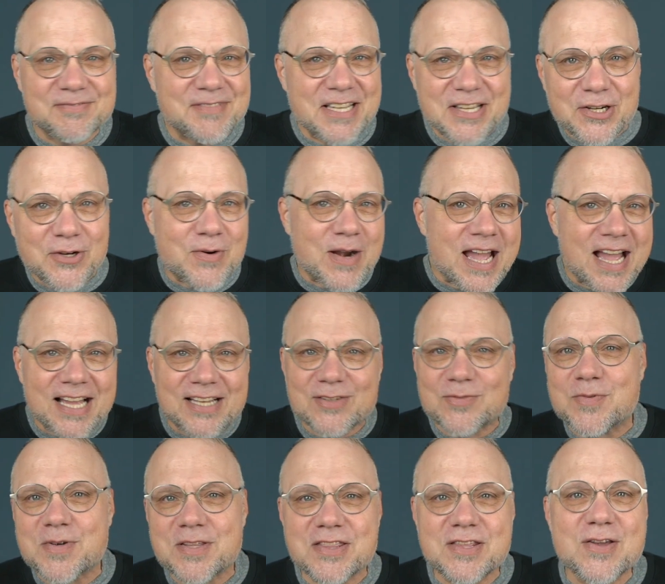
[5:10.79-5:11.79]

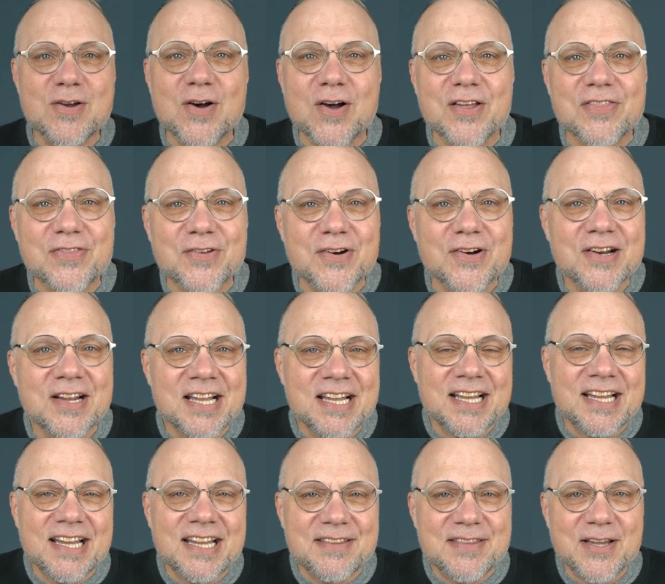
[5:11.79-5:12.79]
interact with the author
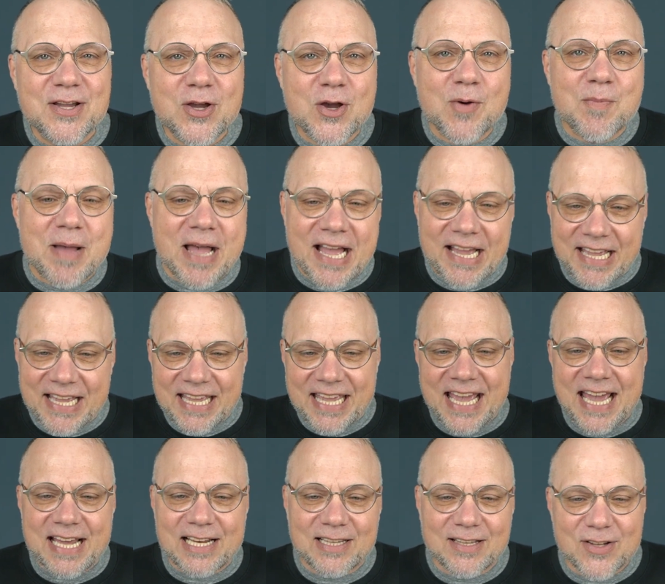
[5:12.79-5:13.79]
and then go back and
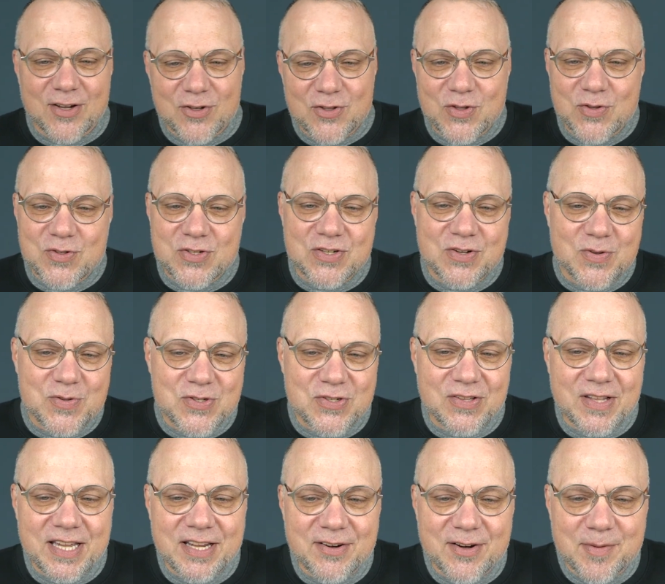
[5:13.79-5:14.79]
catalog those notes
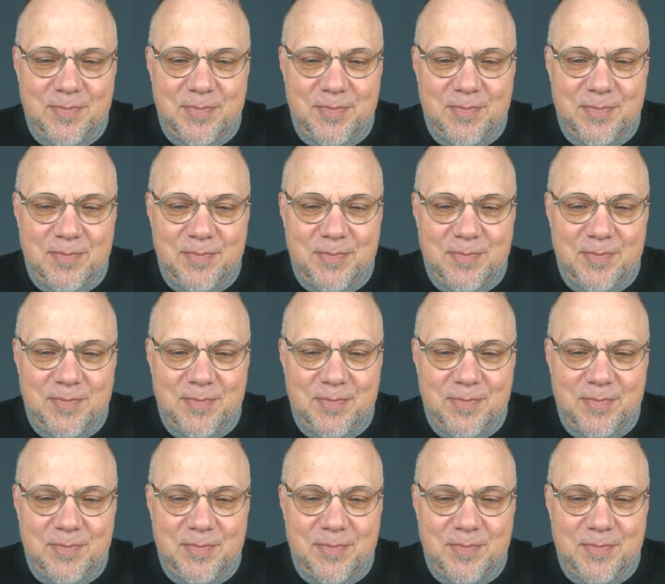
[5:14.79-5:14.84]
later.